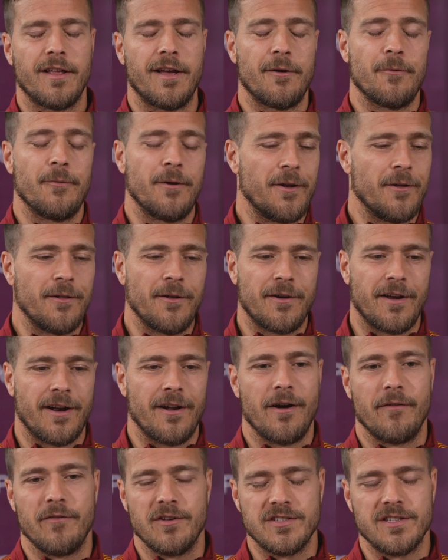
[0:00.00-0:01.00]
like, when you look at it,
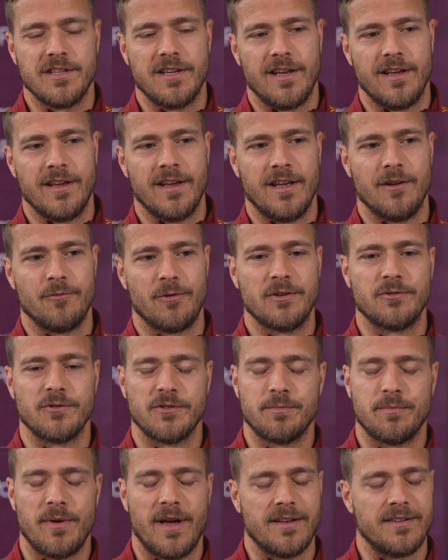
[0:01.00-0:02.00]
obviously in
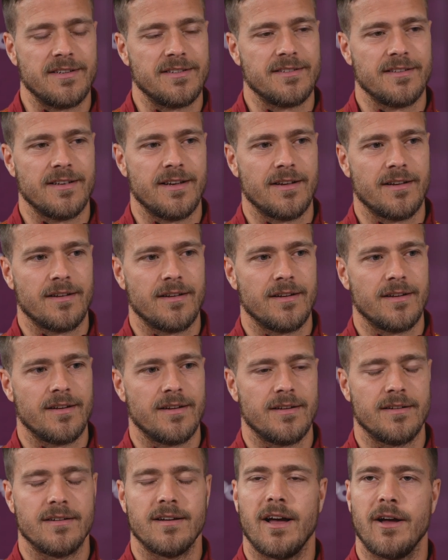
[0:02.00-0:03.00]
retrospect, it's like,
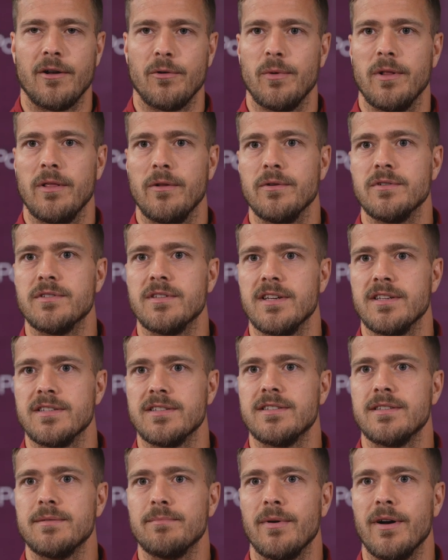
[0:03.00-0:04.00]
oh, how do we lose
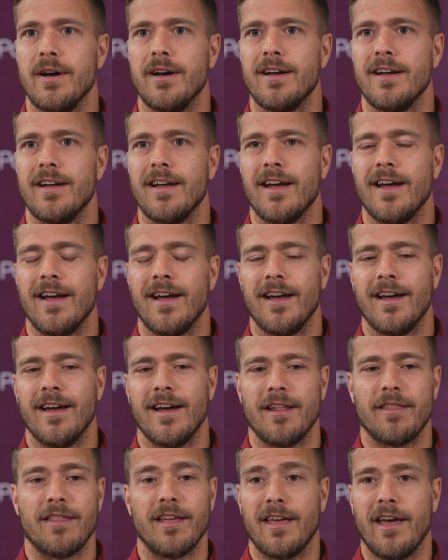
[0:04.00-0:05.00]
this? But
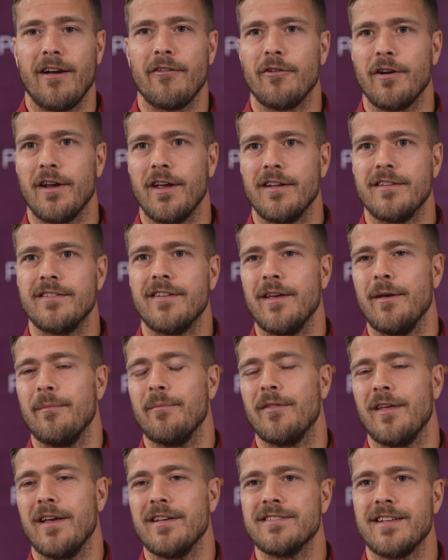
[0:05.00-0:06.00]
I think every team
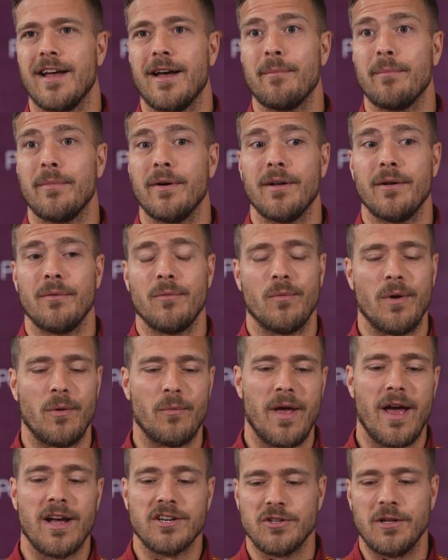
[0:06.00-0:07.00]
thinks that. But when
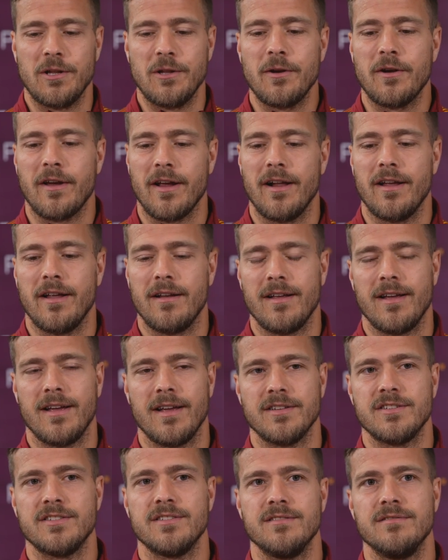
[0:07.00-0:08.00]
we actually look at it,
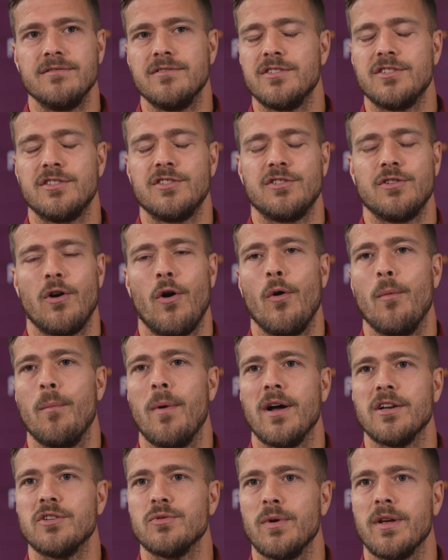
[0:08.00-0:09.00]
it's so
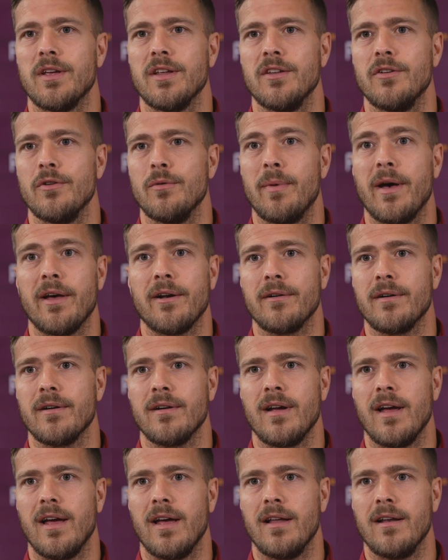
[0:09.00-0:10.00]
much we can do better.
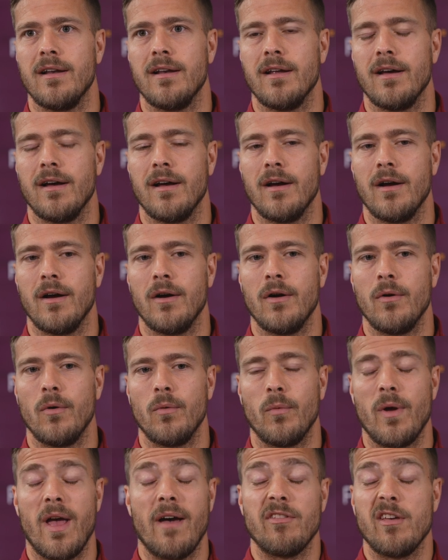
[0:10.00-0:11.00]
And
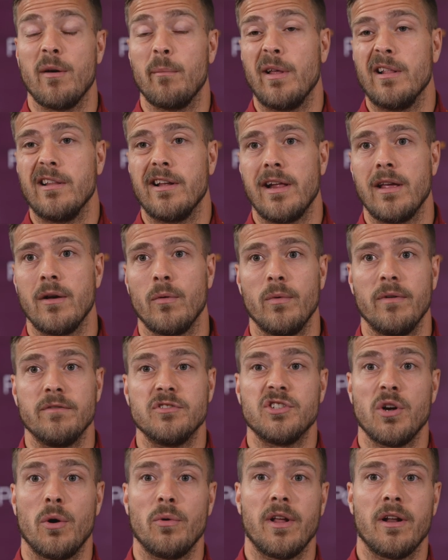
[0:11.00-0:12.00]
we have the ability. We've
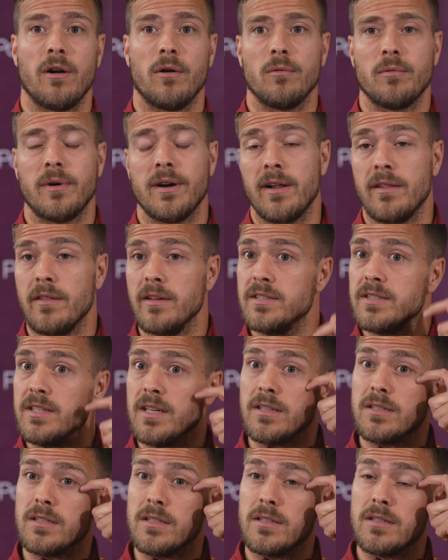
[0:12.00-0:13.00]
shown it already this
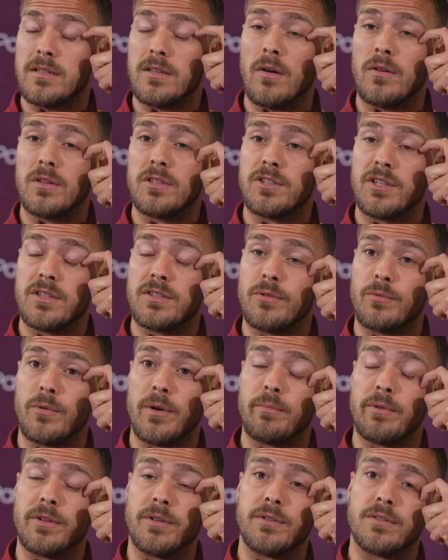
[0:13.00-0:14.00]
season. So it's just to
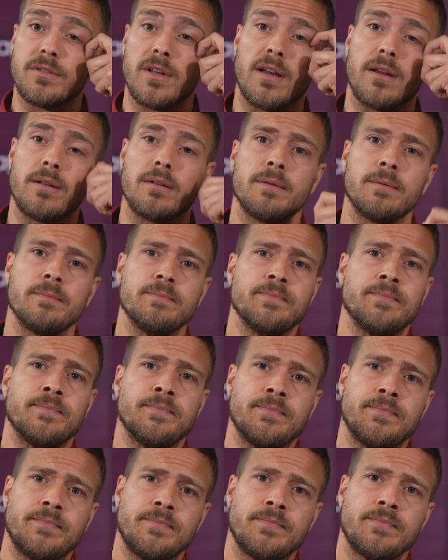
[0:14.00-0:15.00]
reproduce that.
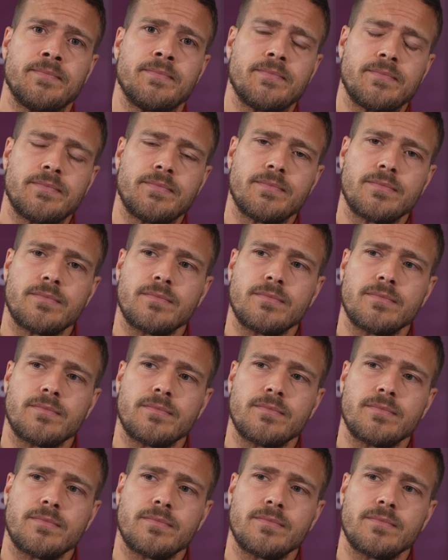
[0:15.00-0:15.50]
It's been a